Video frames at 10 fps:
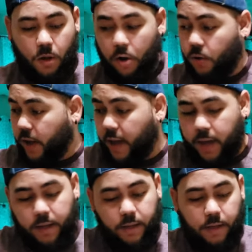
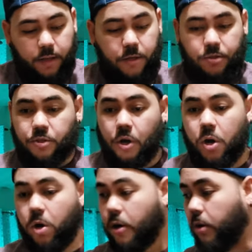Okay,
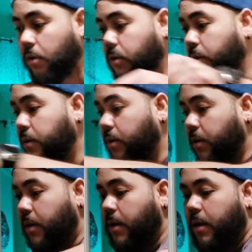so
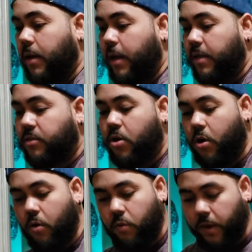let's
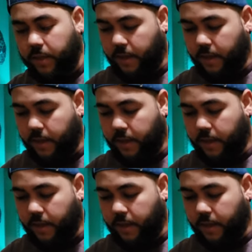go with